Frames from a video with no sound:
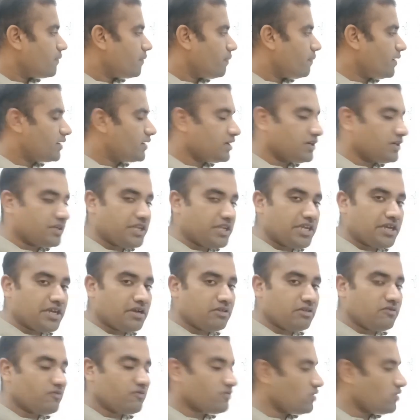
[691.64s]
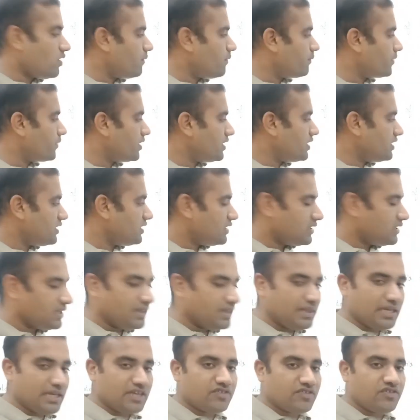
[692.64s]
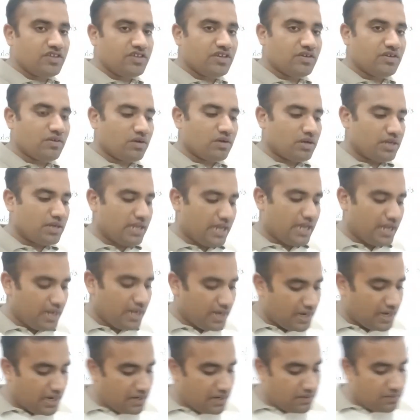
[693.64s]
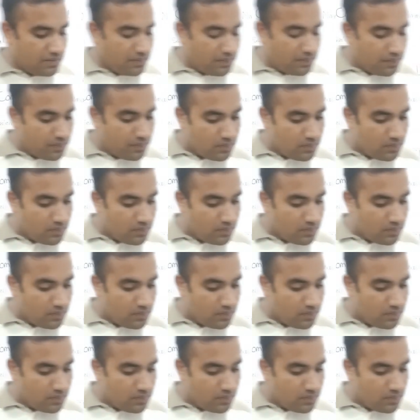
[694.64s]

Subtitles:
that are taken from the lexicon and